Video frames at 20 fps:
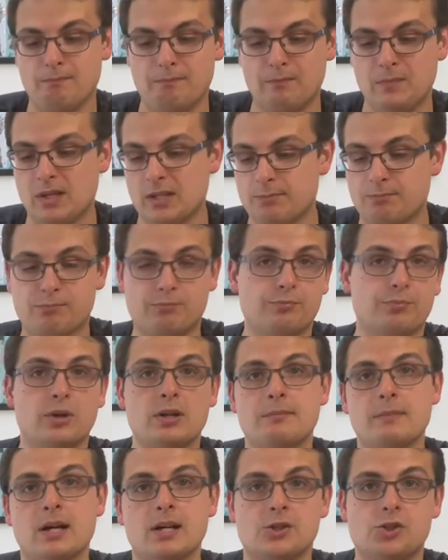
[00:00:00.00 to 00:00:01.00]
It's
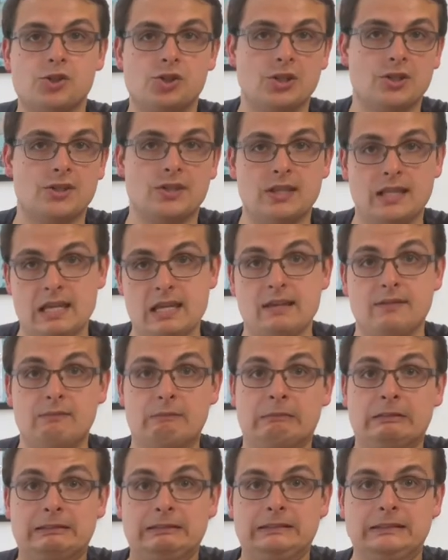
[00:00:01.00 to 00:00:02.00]
pretty much just the
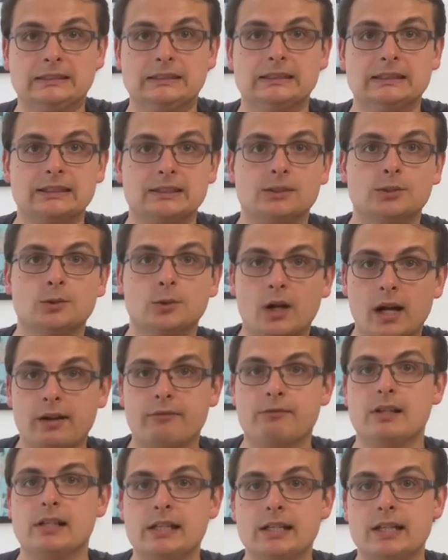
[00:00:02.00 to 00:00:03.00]
I
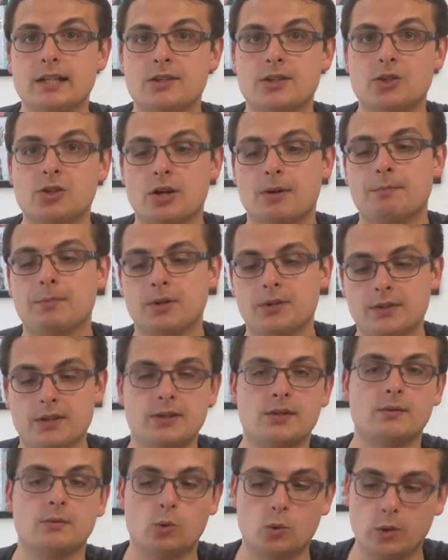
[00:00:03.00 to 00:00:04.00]
really need to jump on
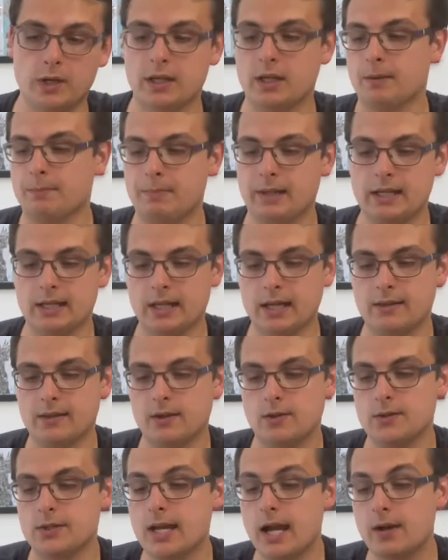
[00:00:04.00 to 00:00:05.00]
this quick, better get
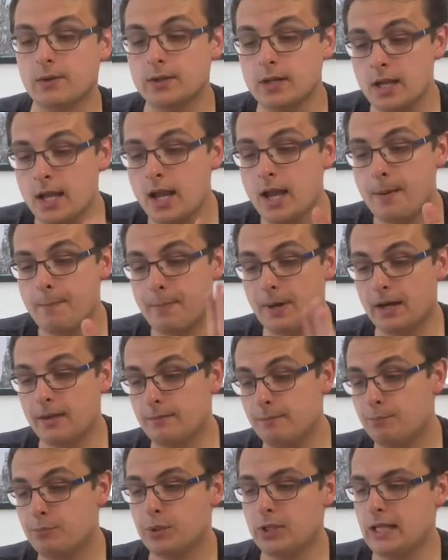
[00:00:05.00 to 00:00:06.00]
those out,
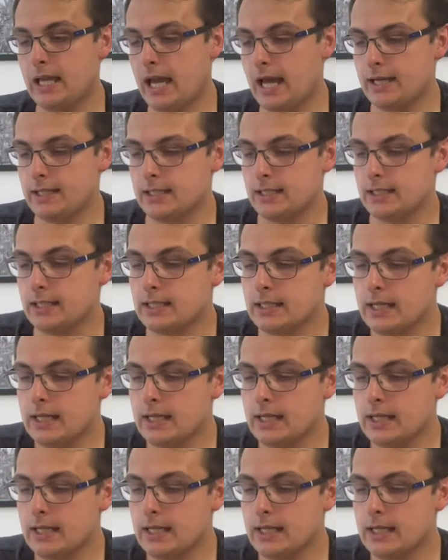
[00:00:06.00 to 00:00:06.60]
but pretty handy.